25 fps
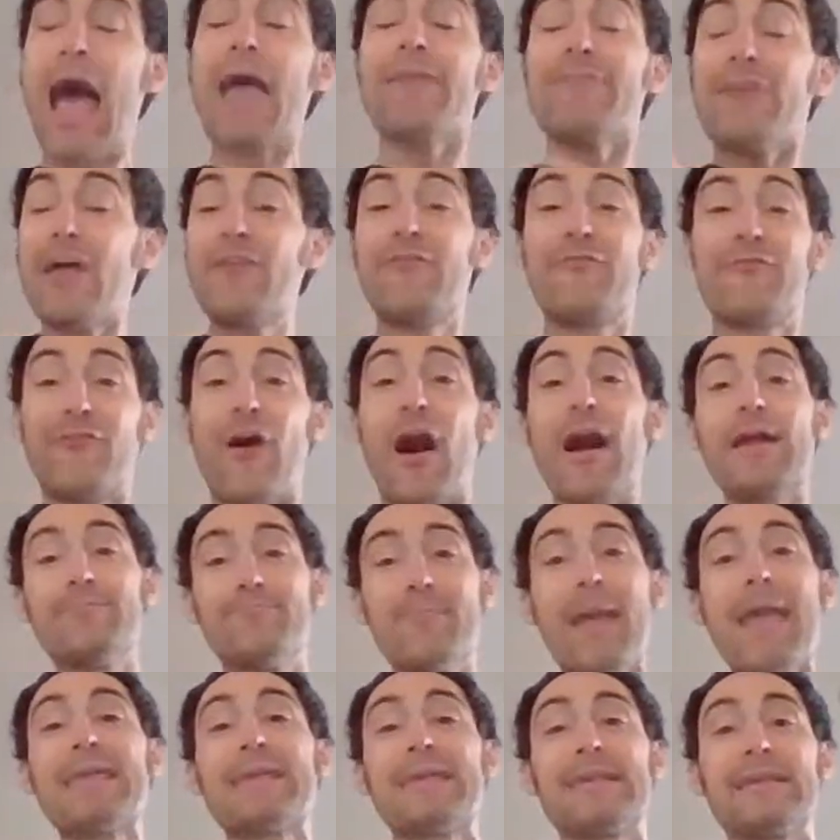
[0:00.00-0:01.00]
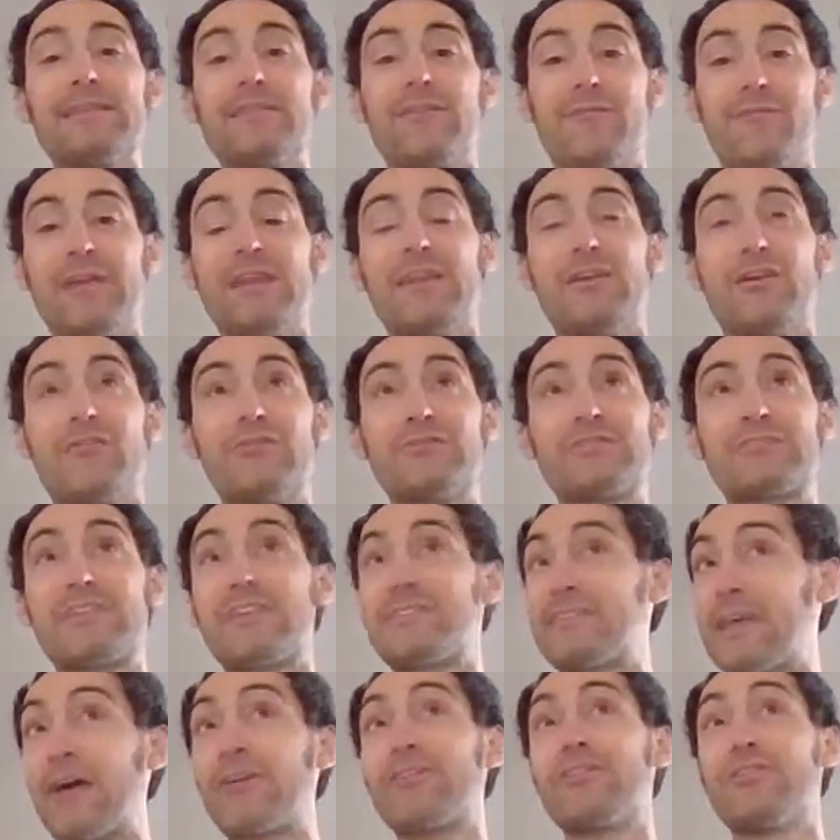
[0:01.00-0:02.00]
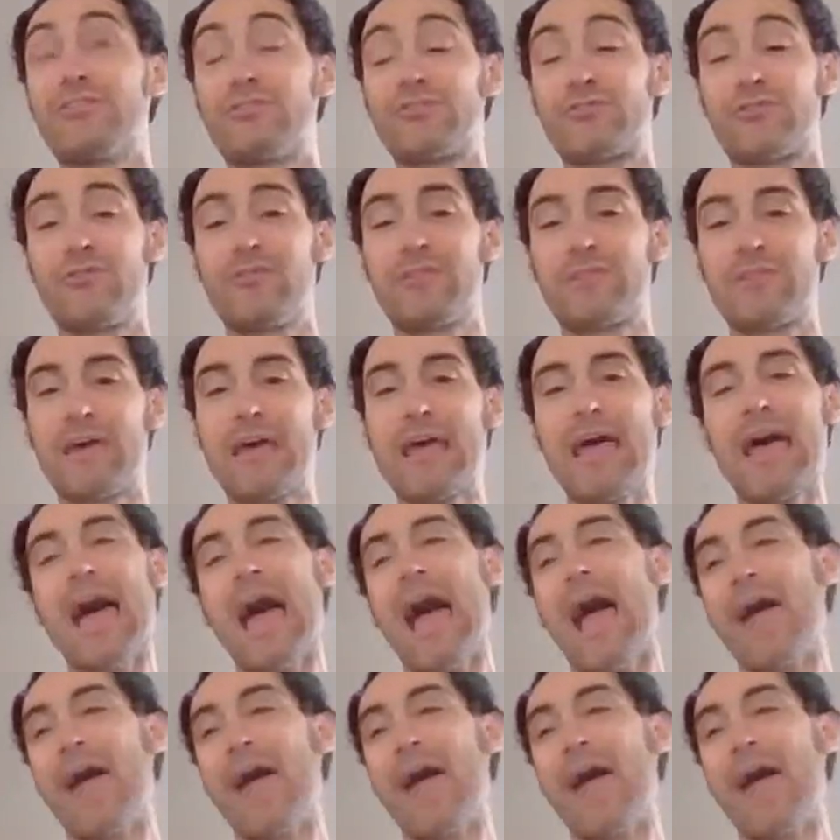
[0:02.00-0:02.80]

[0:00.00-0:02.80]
I've had fun making the videos, to tell you the truth.